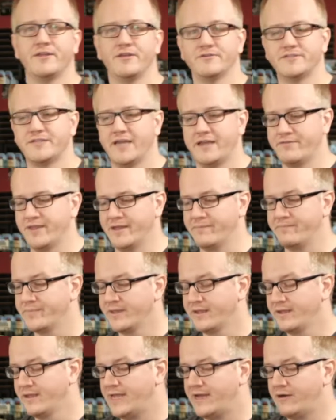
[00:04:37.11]
You save them.
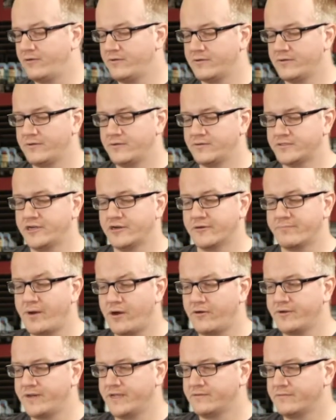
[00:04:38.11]
Now, to your
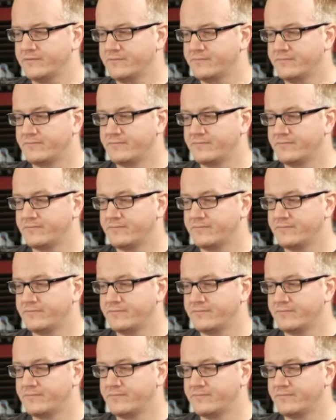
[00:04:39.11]
opponent,